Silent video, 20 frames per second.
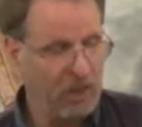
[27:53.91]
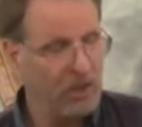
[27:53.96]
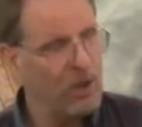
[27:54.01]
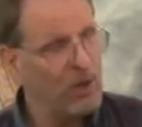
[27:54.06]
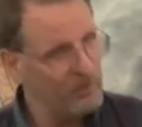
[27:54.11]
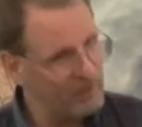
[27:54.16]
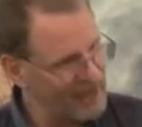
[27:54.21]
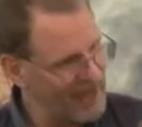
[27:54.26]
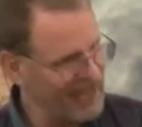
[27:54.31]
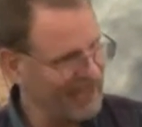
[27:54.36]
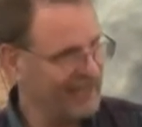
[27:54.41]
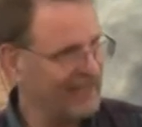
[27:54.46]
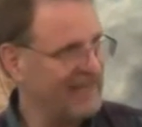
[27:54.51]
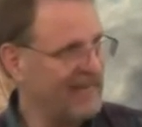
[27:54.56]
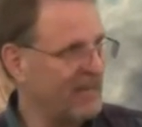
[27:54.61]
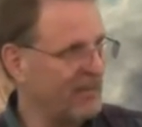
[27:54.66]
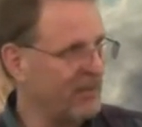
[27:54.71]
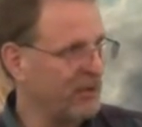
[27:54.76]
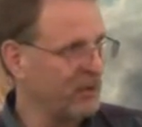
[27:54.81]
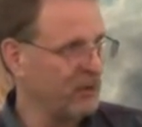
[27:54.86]
Hopefully I can
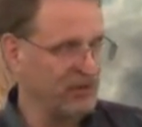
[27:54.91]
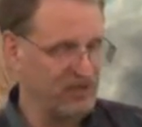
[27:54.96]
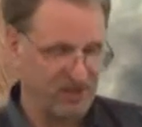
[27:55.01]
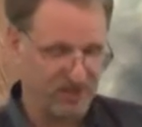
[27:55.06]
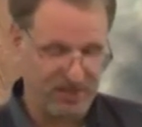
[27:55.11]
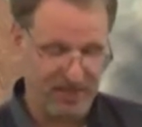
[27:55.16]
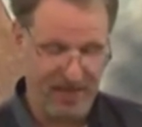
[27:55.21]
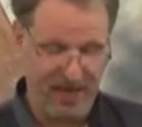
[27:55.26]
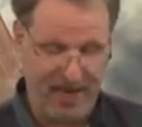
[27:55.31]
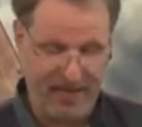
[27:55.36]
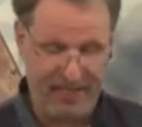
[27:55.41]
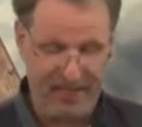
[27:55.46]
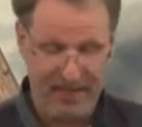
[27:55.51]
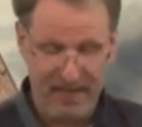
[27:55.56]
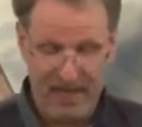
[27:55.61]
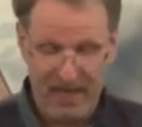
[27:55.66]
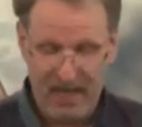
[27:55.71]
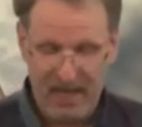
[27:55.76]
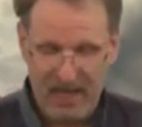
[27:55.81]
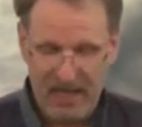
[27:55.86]
get through this tonight.
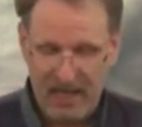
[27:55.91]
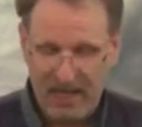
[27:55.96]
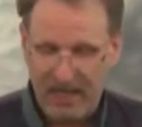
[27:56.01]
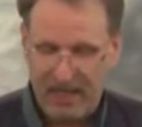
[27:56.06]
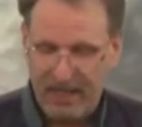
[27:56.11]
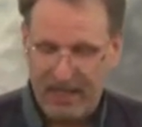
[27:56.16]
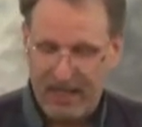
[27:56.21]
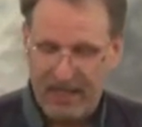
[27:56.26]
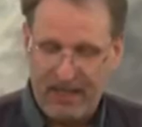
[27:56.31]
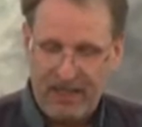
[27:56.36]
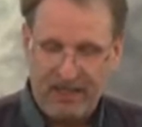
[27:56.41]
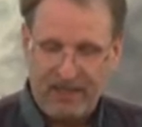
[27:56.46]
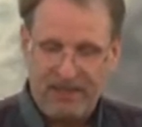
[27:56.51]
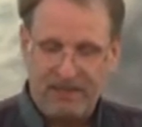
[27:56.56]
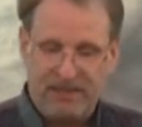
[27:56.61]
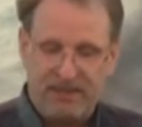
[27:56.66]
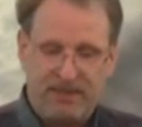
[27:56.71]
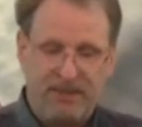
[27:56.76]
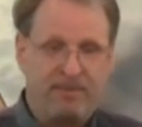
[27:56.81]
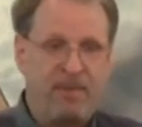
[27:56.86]

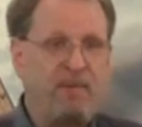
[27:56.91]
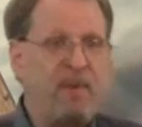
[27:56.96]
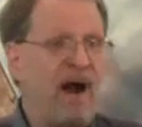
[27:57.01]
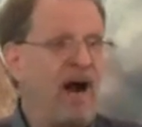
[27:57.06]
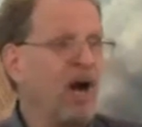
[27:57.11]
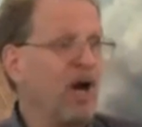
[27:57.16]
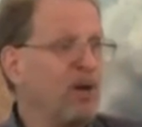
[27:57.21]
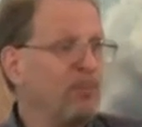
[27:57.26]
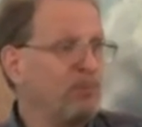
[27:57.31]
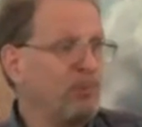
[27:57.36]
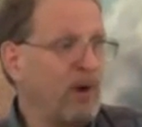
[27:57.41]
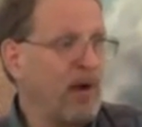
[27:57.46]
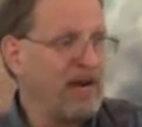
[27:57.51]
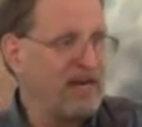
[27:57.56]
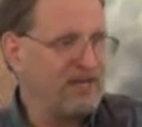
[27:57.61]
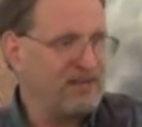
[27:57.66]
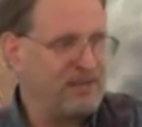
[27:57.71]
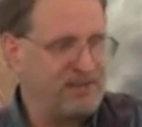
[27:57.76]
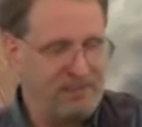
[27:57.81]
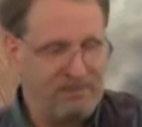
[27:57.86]
But my heart
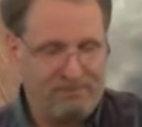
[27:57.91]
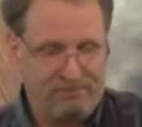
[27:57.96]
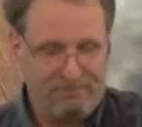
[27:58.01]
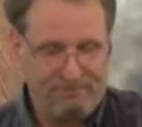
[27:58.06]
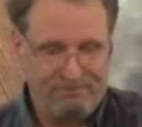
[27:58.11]
breaks.